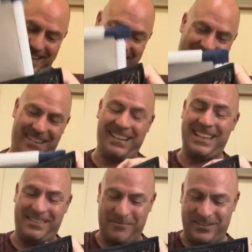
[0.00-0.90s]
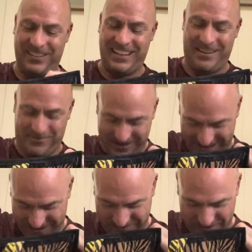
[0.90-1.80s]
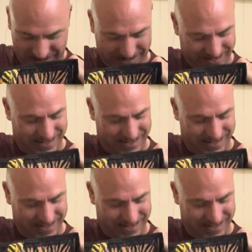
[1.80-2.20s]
Well, I'll get some more done on that one at some point.